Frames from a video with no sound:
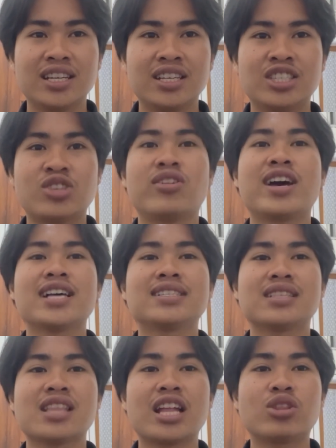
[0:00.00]
So
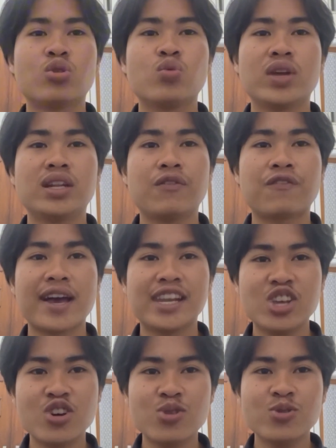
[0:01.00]
guys, stay tuned with the
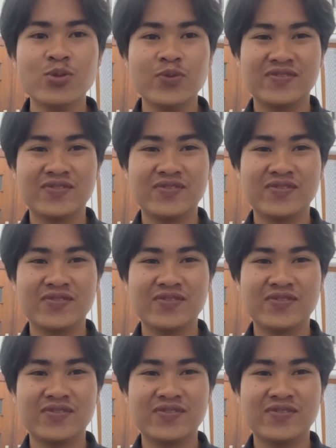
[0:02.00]
video.